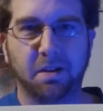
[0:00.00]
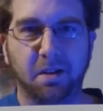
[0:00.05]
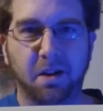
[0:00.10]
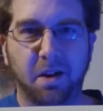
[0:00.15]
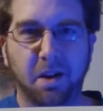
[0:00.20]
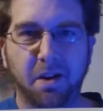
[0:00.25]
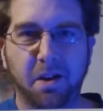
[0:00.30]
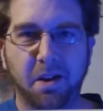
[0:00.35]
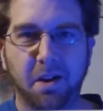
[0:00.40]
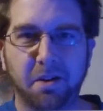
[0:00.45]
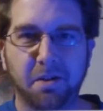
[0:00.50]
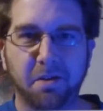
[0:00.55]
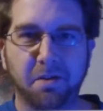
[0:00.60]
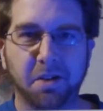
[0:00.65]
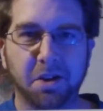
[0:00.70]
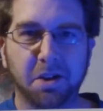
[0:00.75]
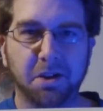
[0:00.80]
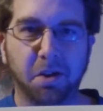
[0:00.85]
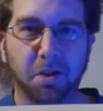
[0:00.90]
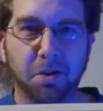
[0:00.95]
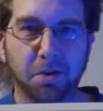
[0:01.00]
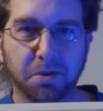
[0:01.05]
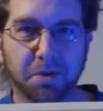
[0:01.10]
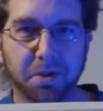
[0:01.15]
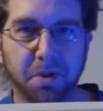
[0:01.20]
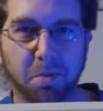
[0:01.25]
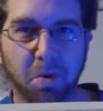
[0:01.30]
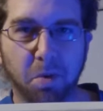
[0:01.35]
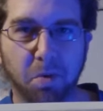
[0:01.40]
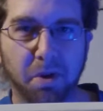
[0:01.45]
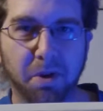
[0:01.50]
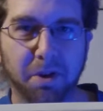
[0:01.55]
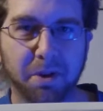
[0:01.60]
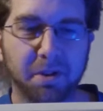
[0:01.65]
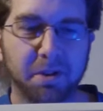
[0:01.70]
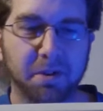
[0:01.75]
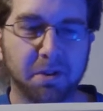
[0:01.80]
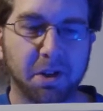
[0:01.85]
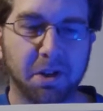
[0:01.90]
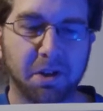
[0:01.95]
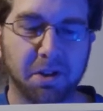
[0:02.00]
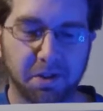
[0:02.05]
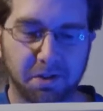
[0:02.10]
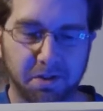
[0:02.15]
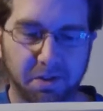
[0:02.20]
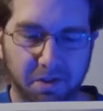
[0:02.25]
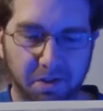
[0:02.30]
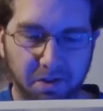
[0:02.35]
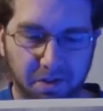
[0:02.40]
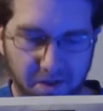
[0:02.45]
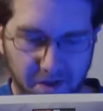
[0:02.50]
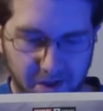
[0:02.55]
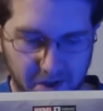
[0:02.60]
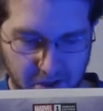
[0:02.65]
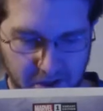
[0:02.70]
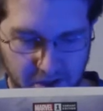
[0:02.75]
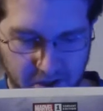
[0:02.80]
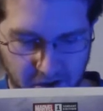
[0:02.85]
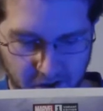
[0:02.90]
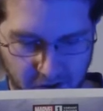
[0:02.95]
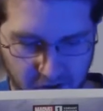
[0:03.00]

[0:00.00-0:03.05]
I have Eternals #1, and this is the,